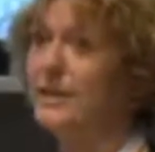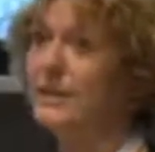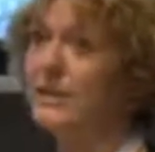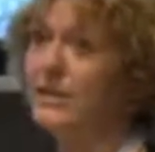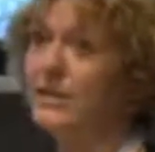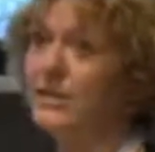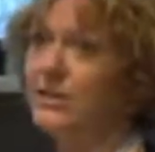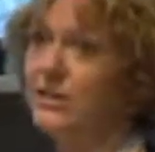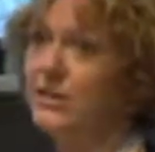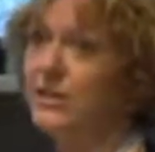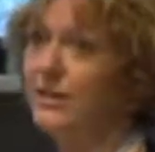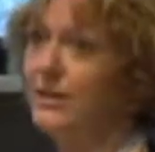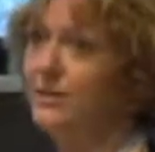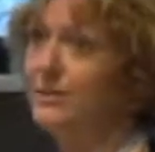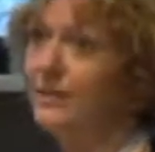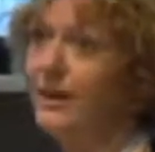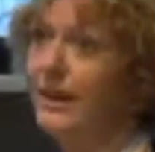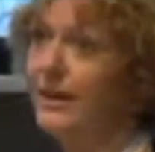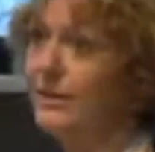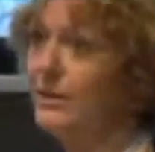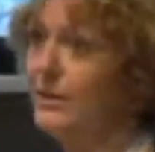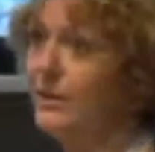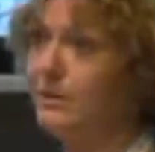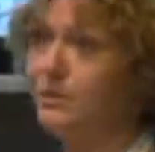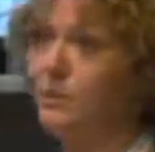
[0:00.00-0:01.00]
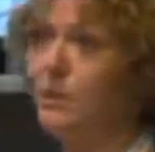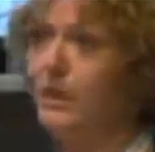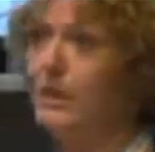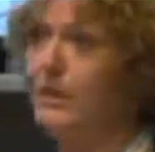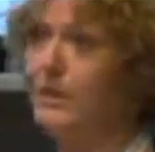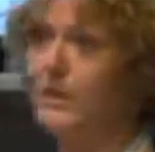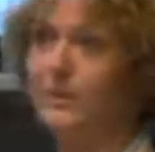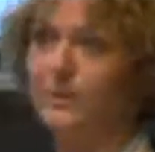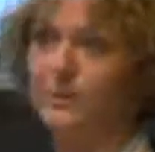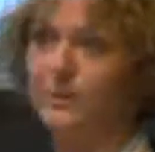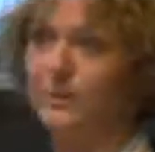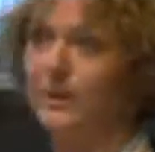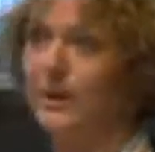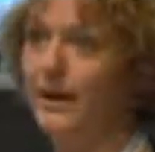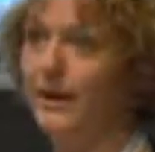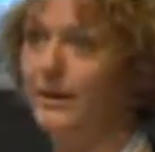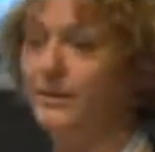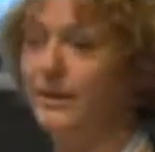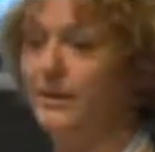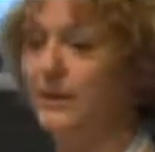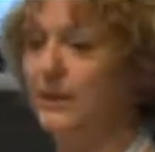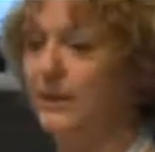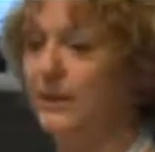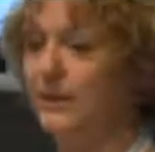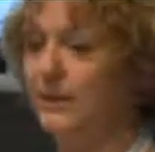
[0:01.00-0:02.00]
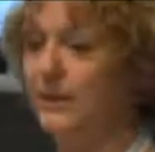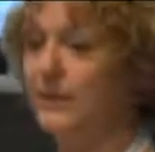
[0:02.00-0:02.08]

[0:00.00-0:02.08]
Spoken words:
such that the mouse wastes away because it